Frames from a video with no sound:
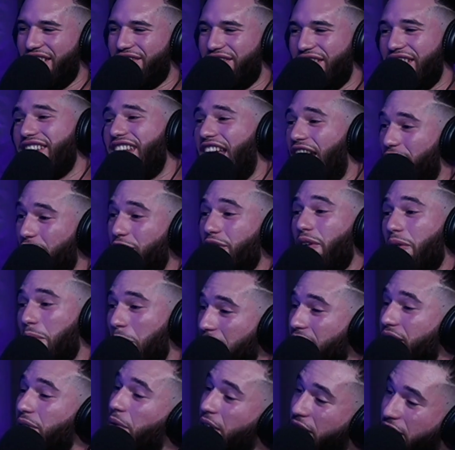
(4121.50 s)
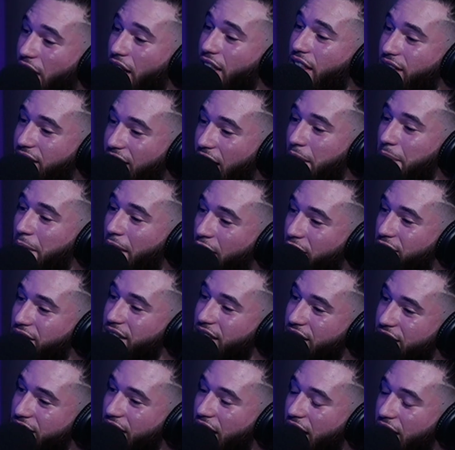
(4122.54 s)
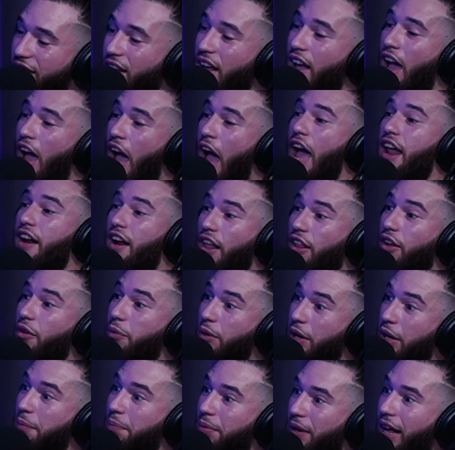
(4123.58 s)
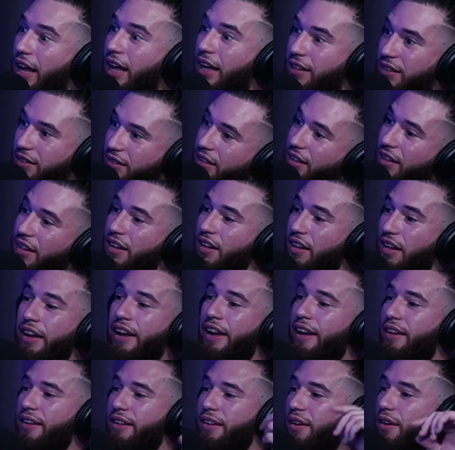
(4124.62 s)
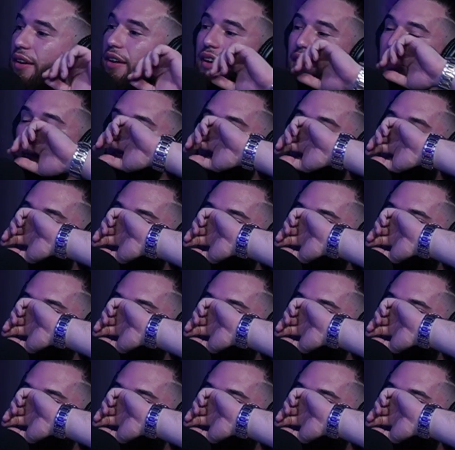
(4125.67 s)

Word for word: there's definitely yeah. You know, with, with all the timeouts these they days and all the replays and the fouls.